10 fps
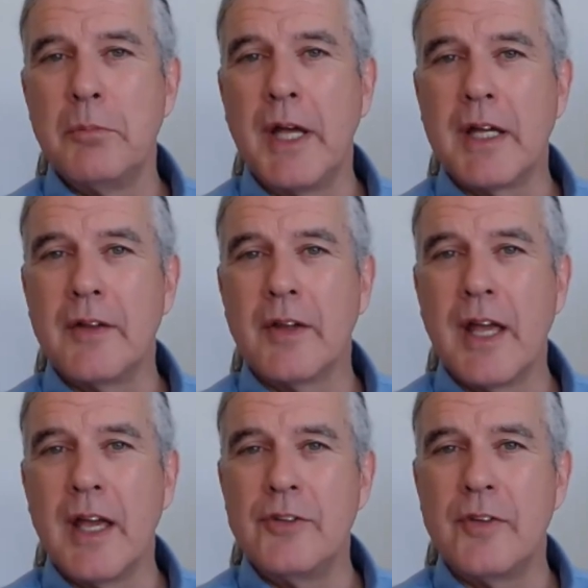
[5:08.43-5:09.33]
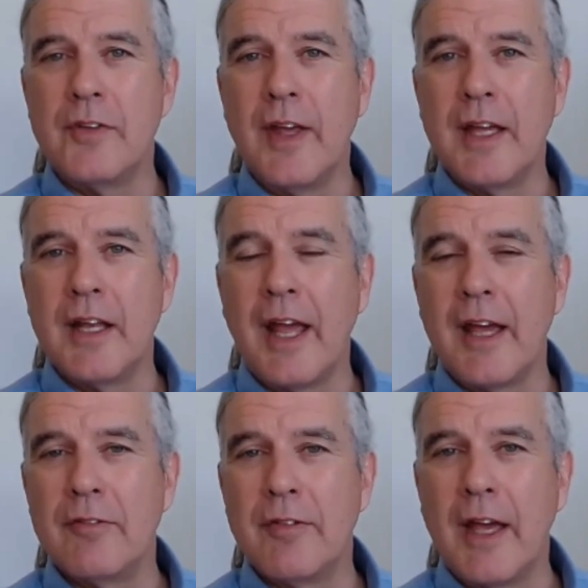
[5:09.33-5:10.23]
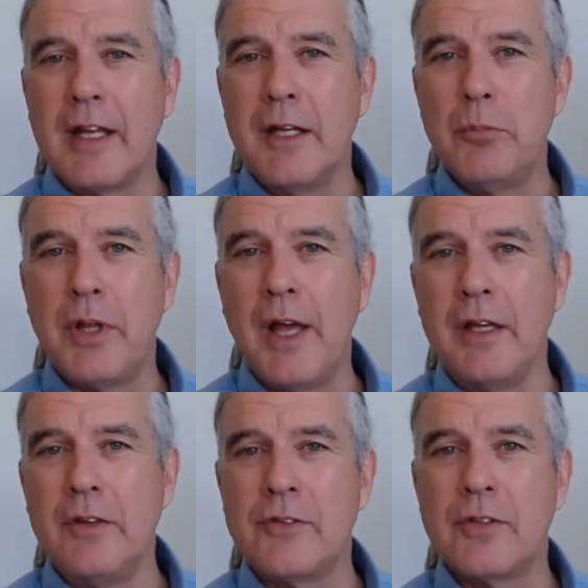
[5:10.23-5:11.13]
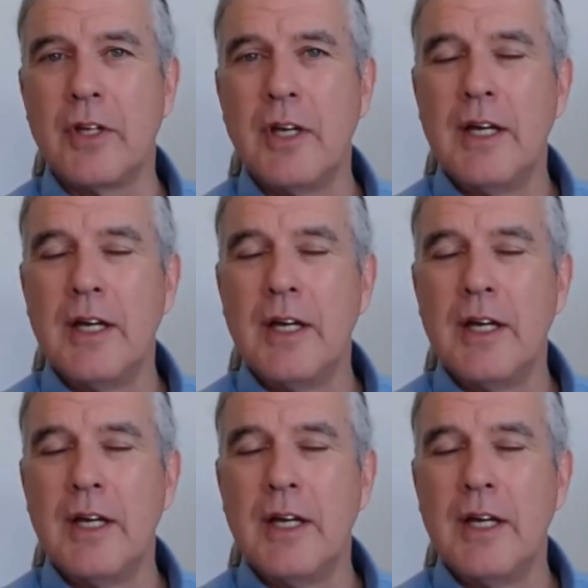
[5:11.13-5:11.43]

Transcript: making the case that they can have that in place